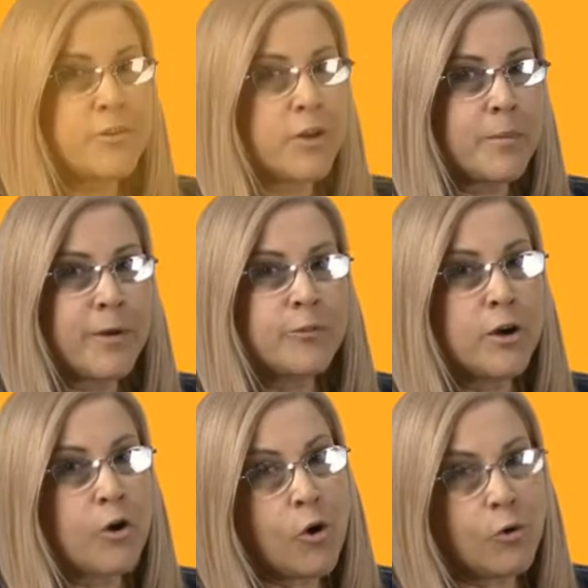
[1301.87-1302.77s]
is not about the
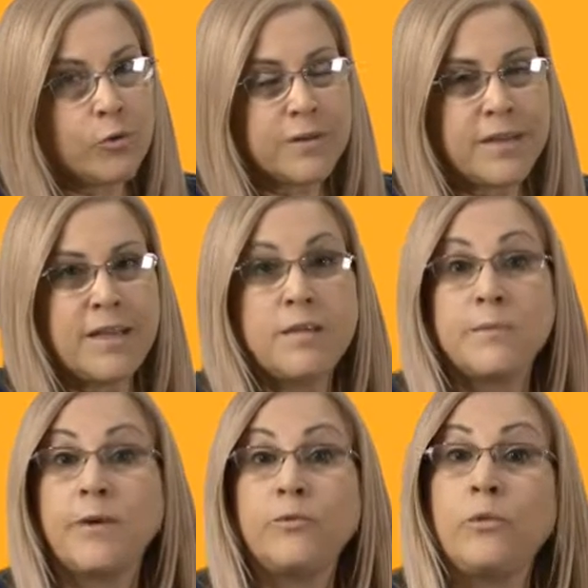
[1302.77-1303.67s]
goal, it is
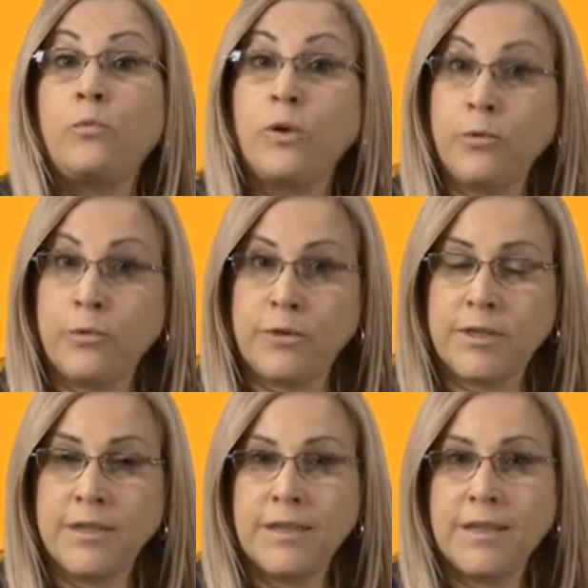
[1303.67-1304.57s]
about the road.
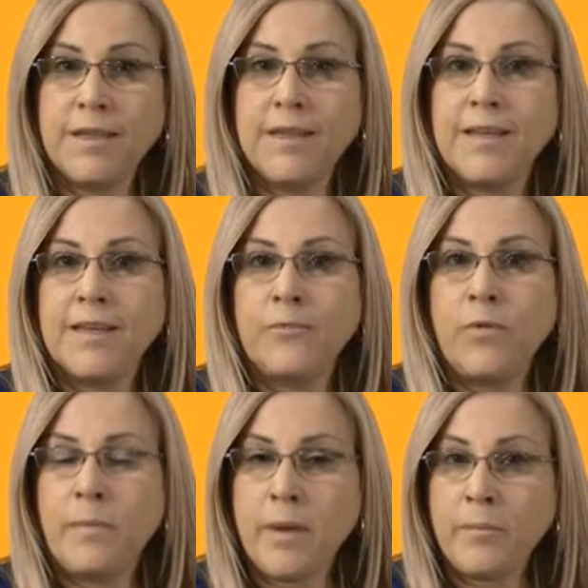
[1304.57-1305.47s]

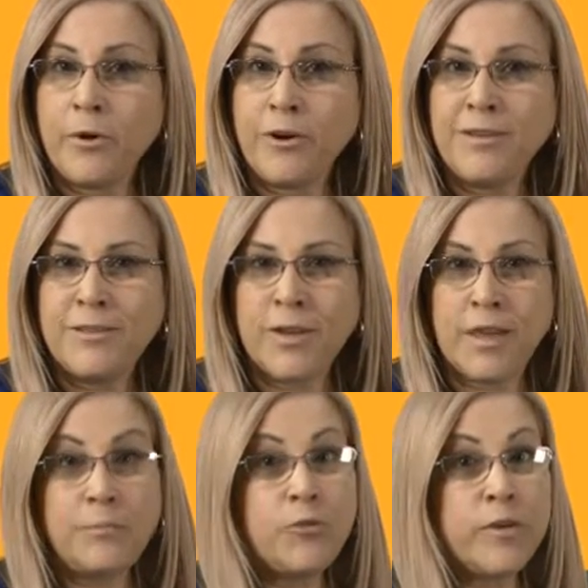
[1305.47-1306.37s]
Remember to
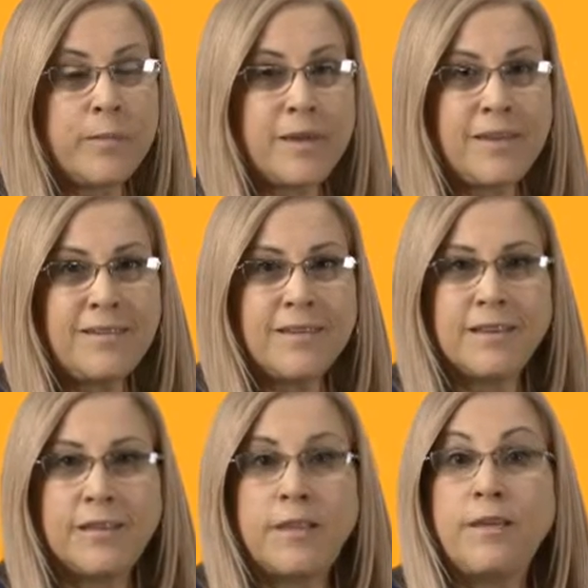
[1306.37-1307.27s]
keep dreaming,
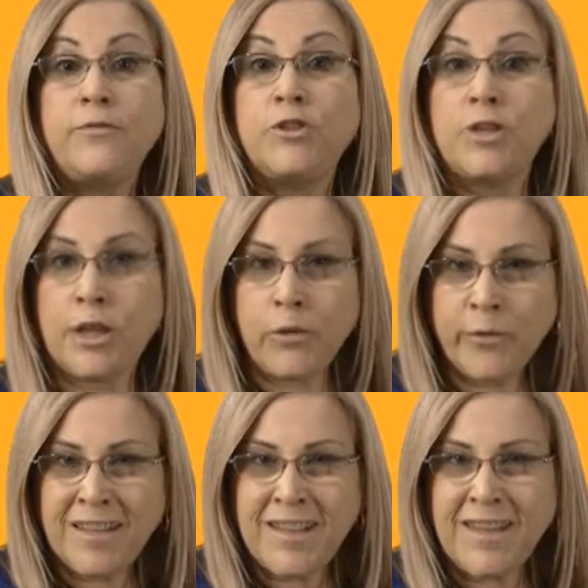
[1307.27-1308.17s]
live
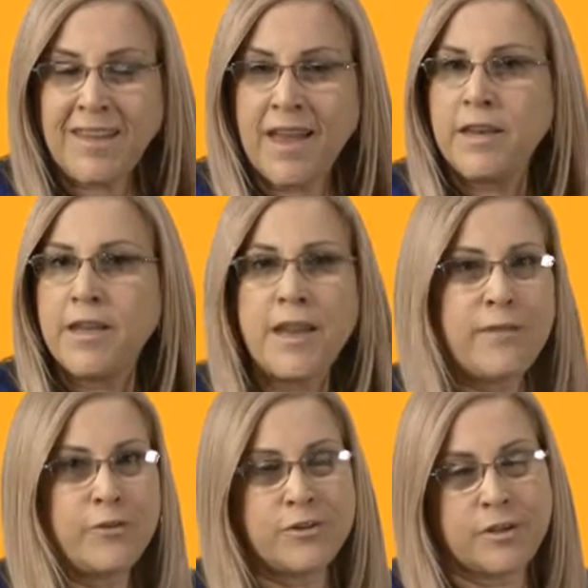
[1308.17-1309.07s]
genuinely, and
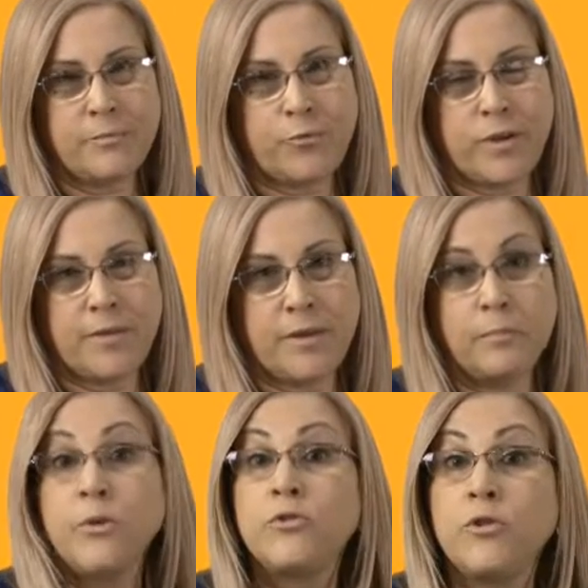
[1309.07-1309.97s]
never stop
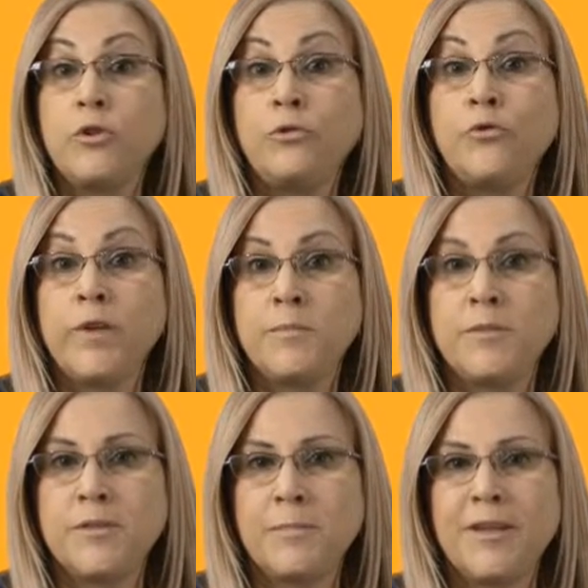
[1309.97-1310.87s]
dreaming. Pursue your
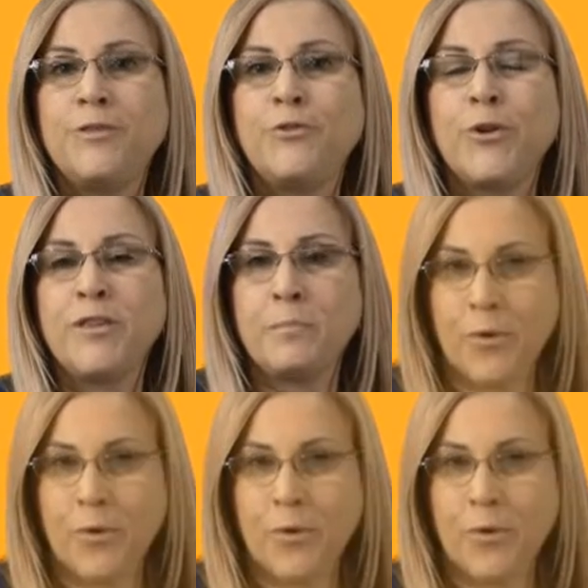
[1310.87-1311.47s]
dreams, but enjoy the